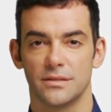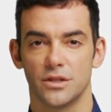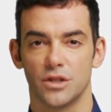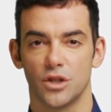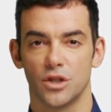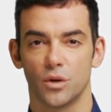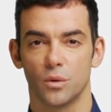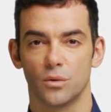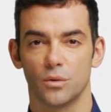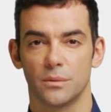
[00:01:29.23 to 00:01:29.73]

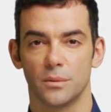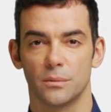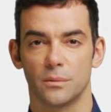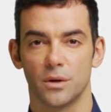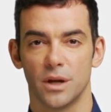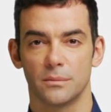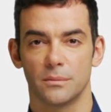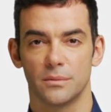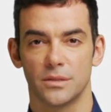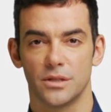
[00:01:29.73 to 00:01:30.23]
You will be
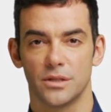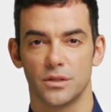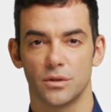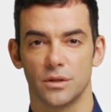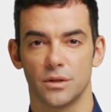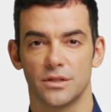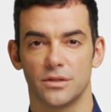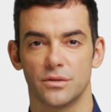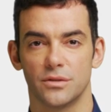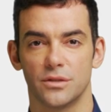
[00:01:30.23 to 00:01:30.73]
prompted
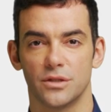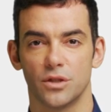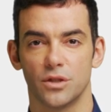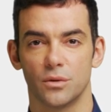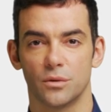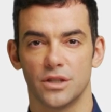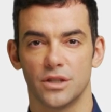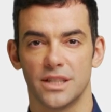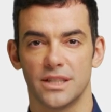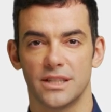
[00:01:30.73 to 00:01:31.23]
to enter the
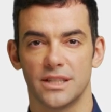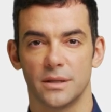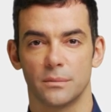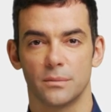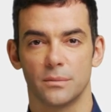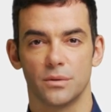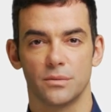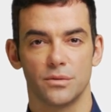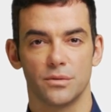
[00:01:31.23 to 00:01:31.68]
unique number